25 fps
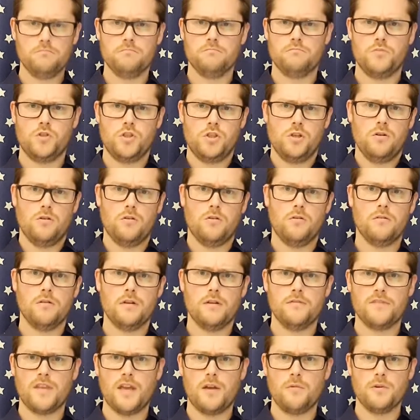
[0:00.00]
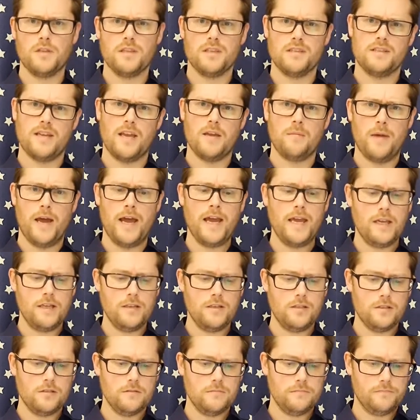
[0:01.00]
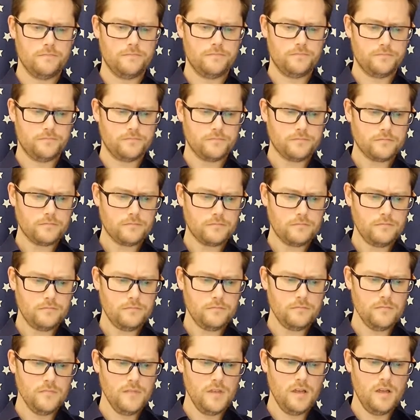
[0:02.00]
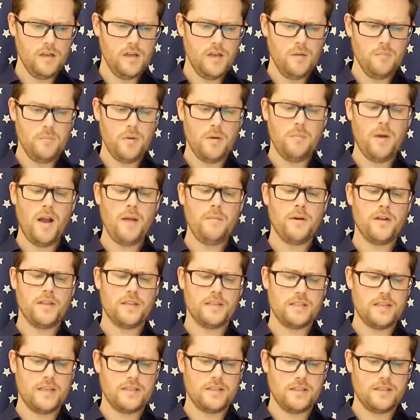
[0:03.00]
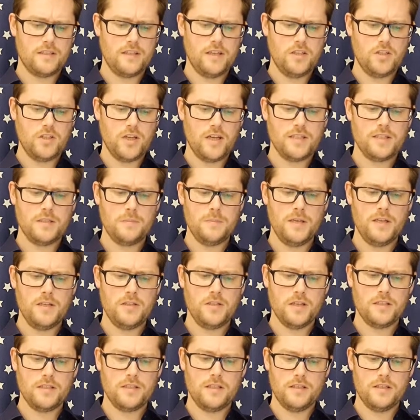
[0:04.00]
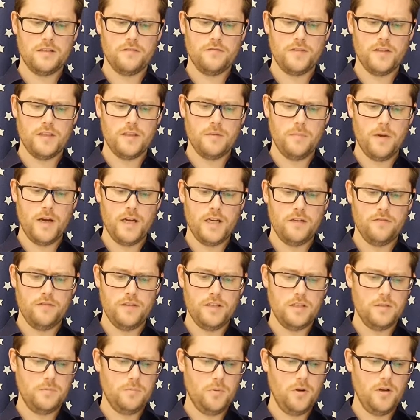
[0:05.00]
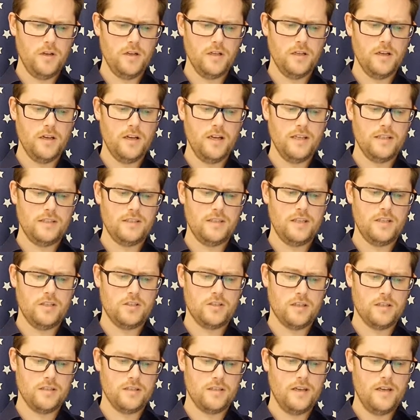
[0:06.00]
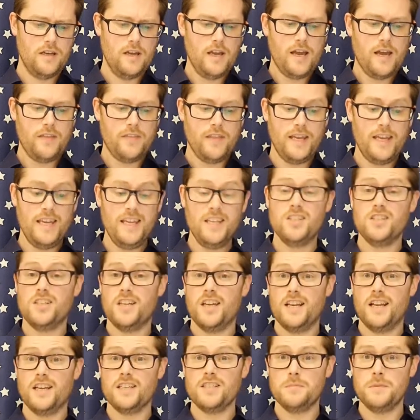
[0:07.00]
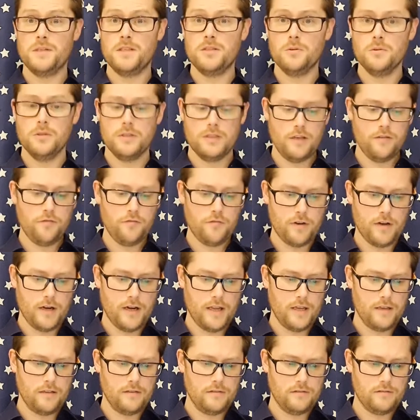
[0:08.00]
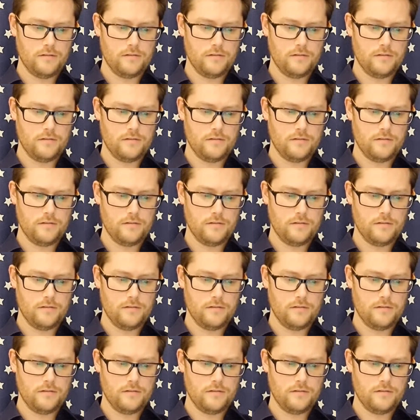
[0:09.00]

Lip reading: "Sure, if they were the same age." "But my mother says a teacher has to be adjusted to fit the mind of each boy and girl it teaches, and that each kid has to be taught differently."